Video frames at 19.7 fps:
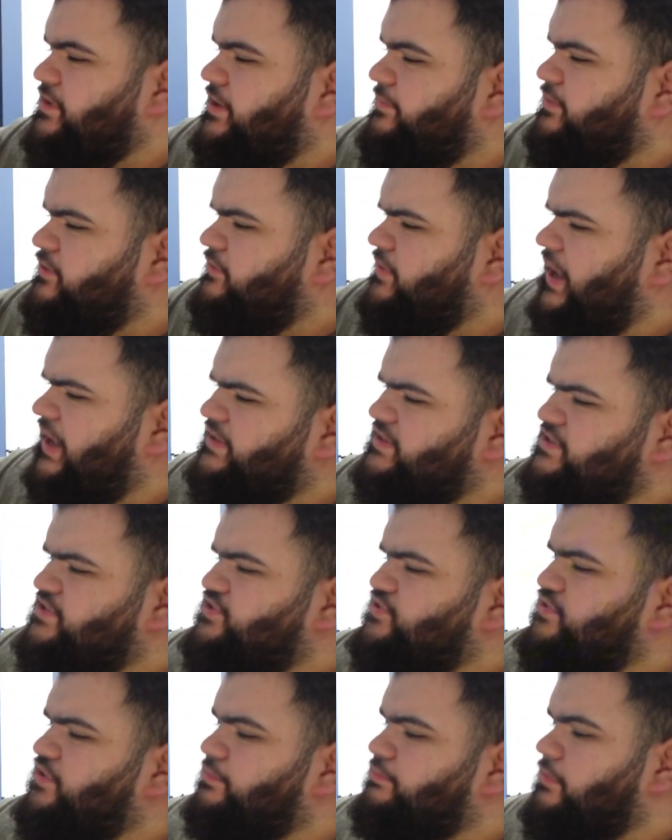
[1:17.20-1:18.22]
we're going to be reacting
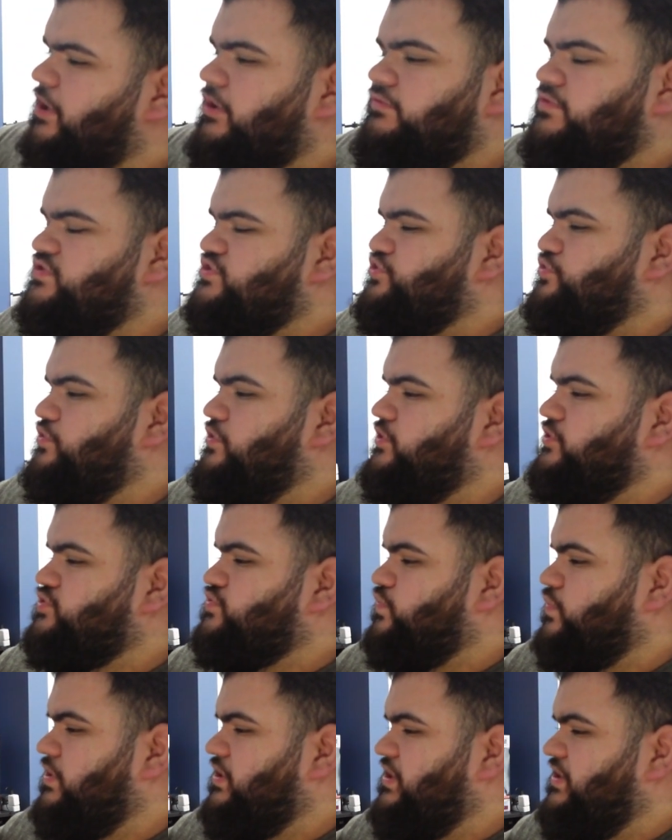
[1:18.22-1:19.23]
to the Marvel
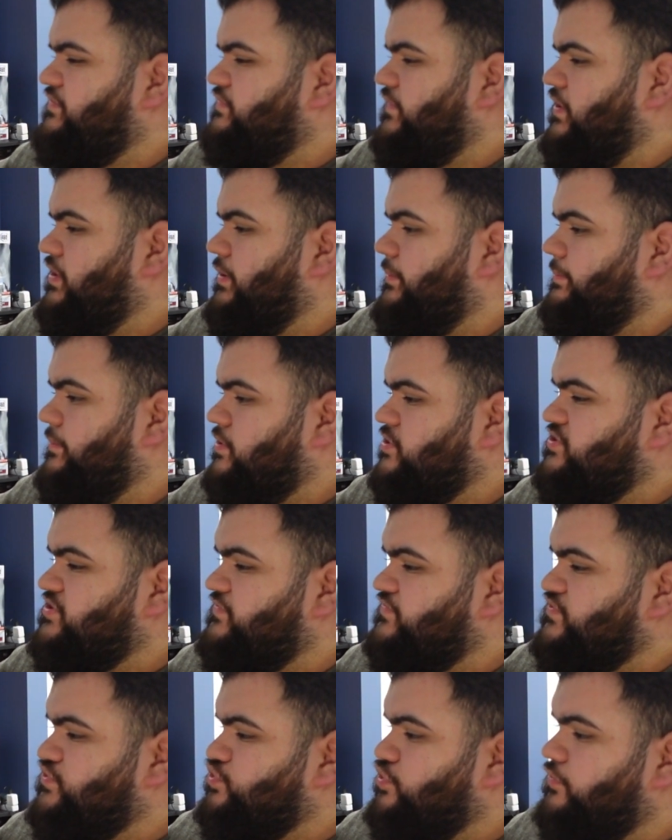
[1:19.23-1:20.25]
Studios What If an
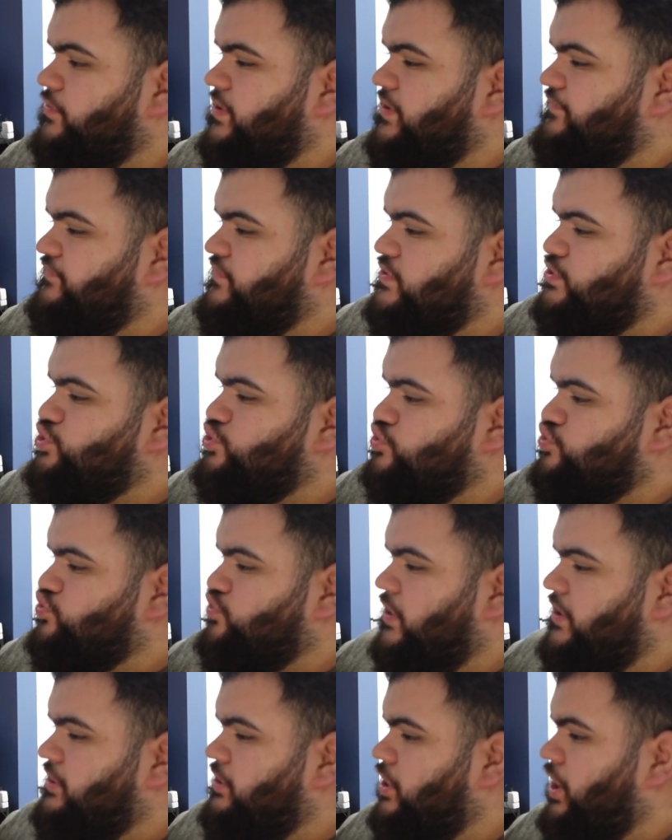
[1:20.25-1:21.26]
Immersive Story official
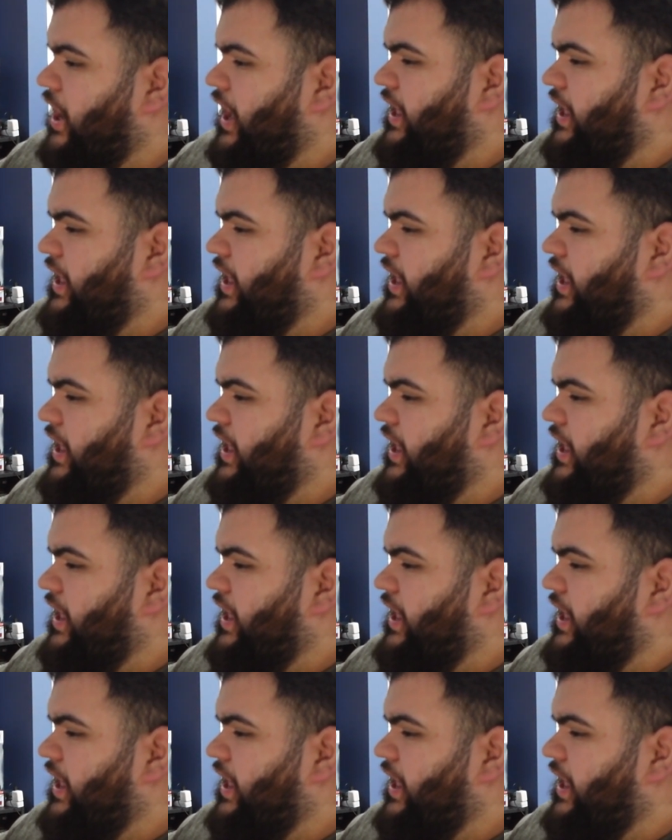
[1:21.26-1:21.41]
trailer,